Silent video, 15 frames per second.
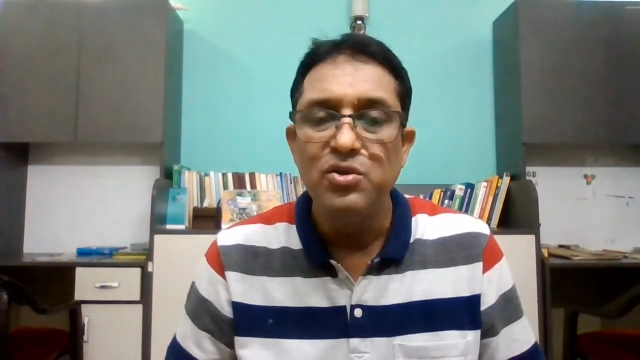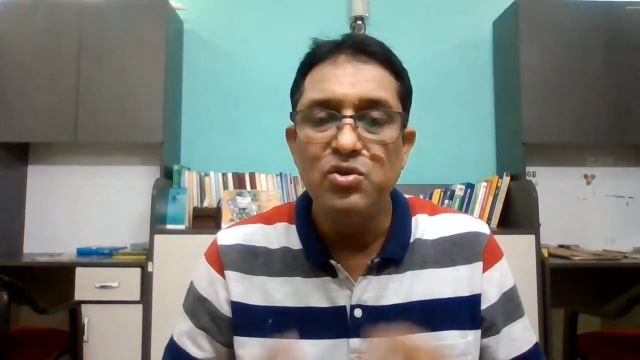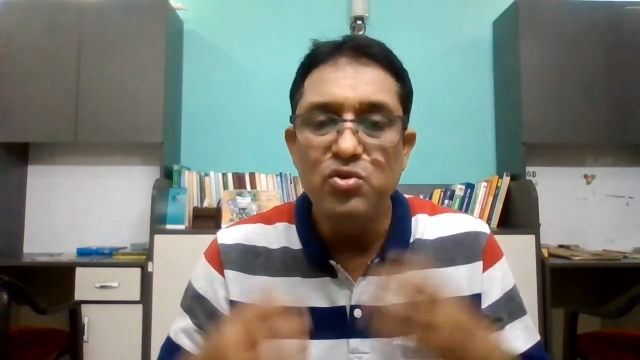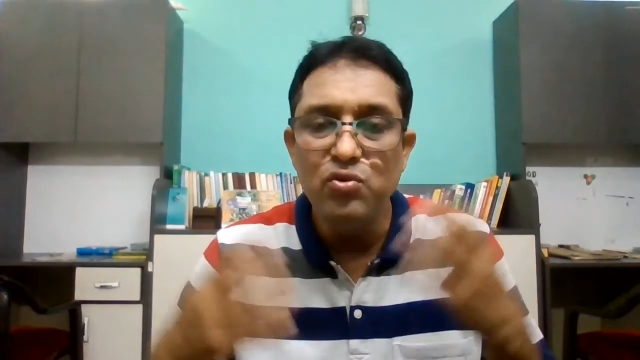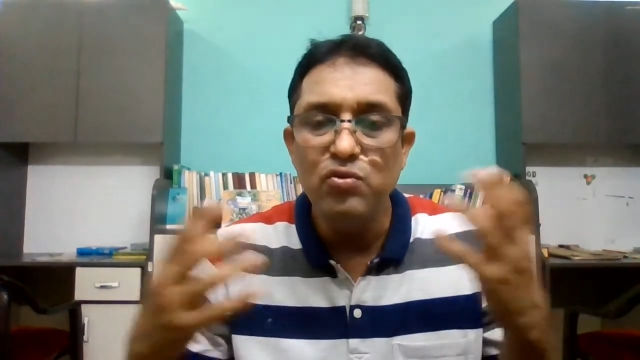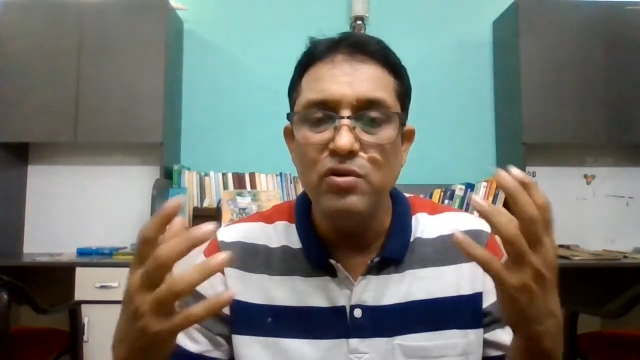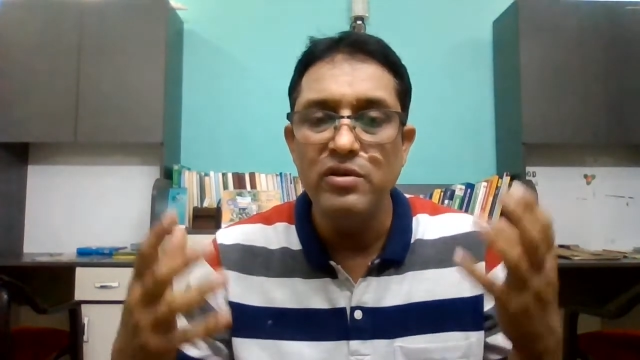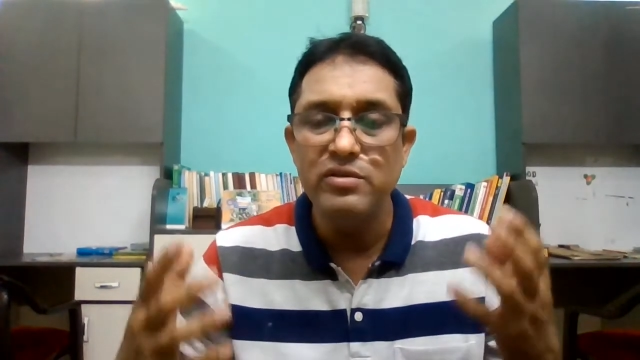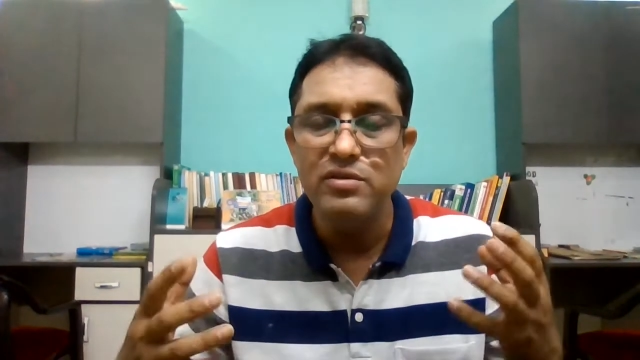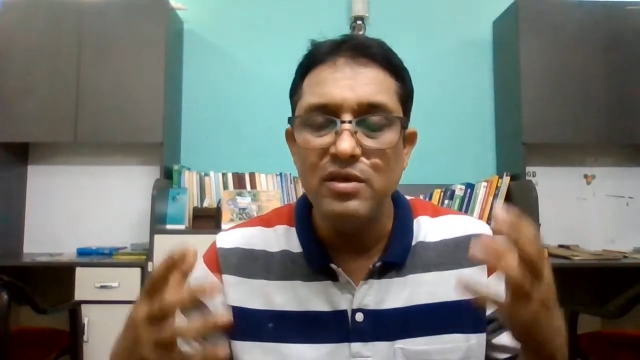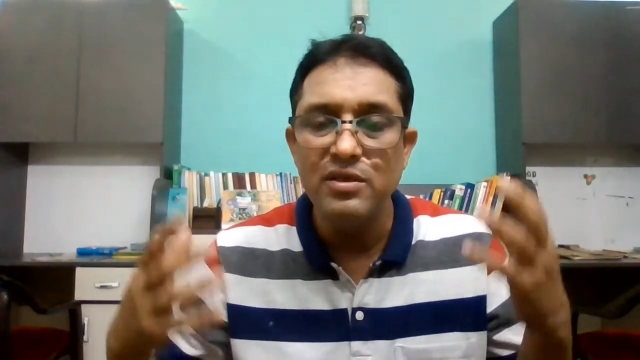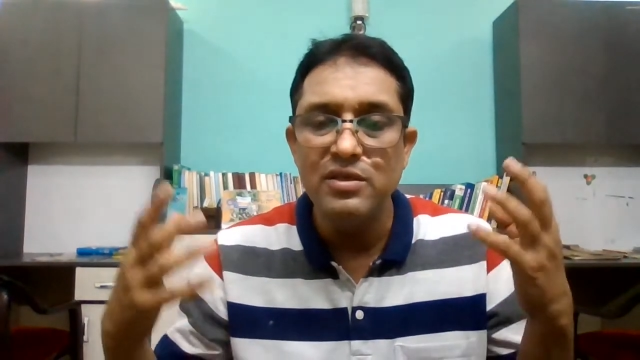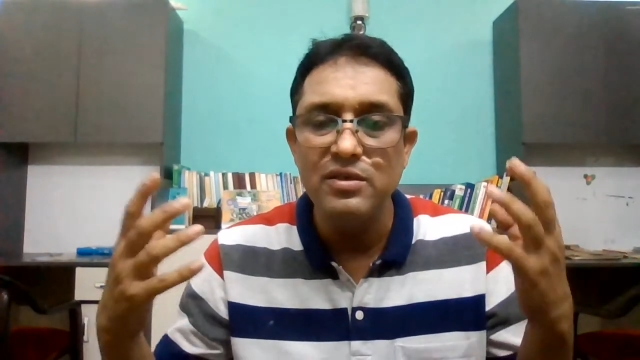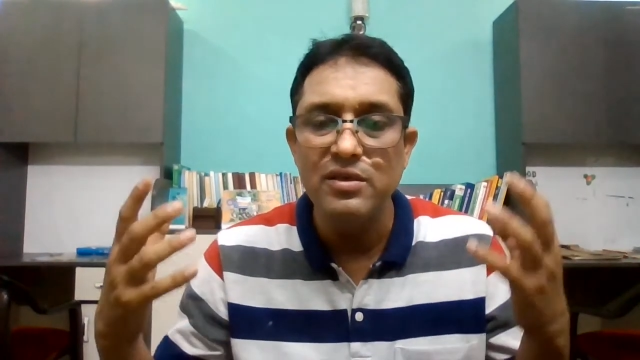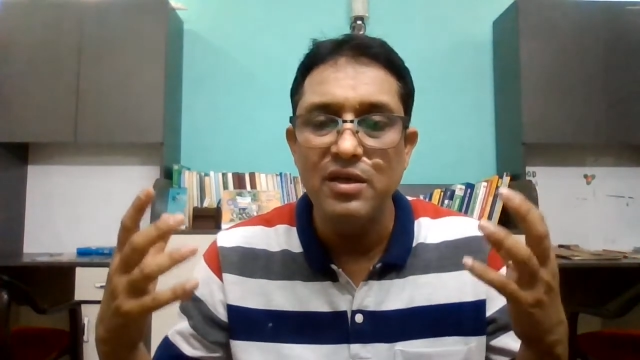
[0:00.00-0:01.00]
tools,
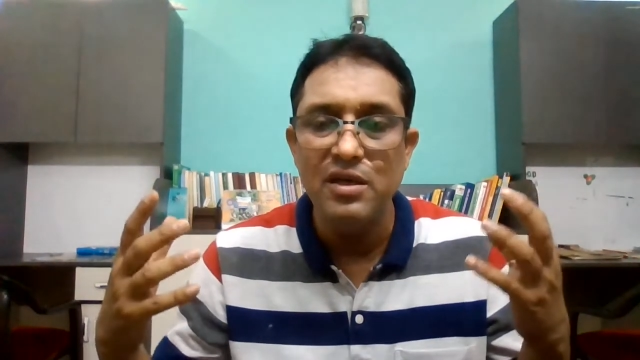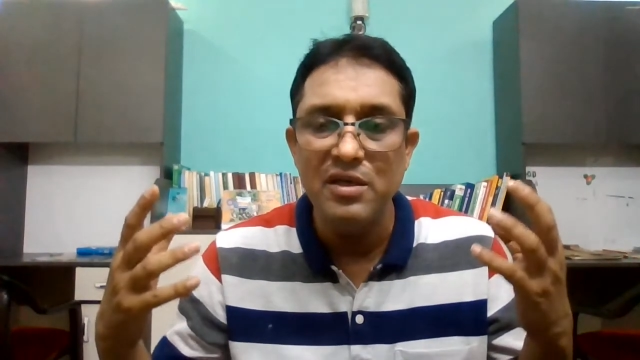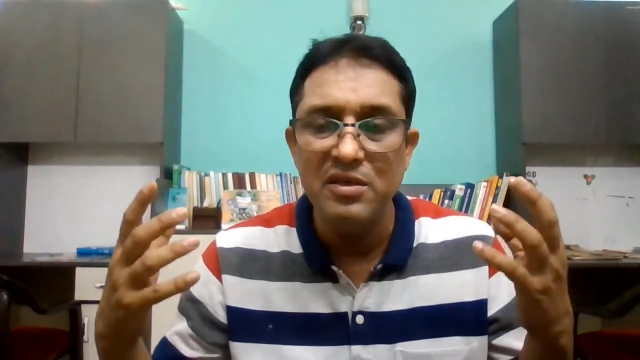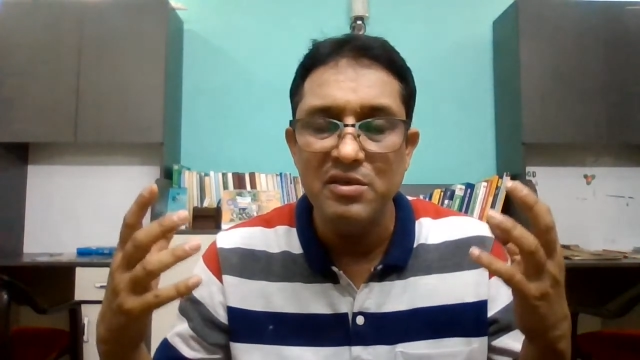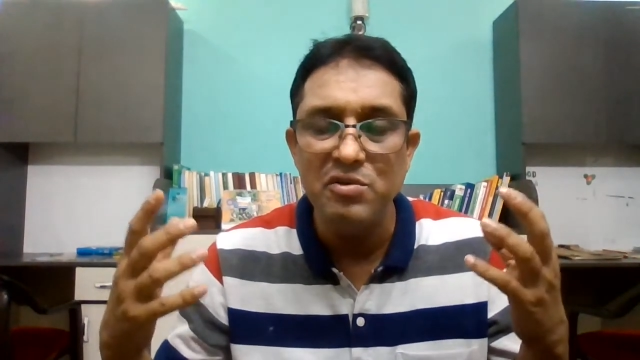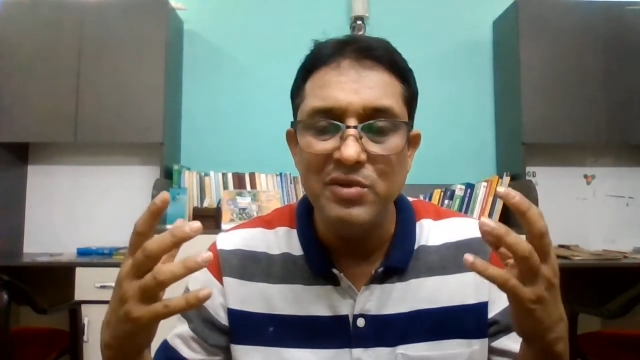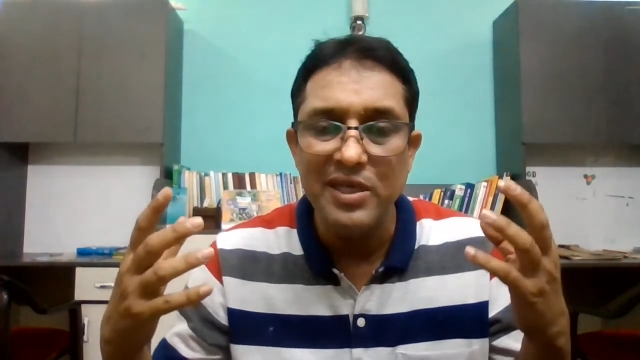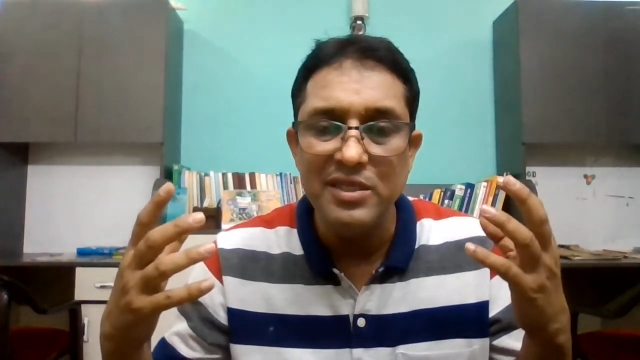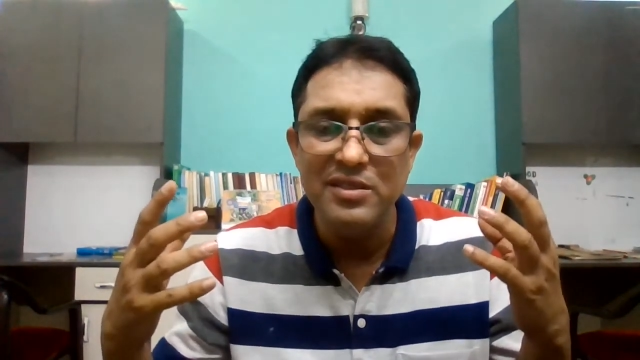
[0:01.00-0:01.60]
certain you can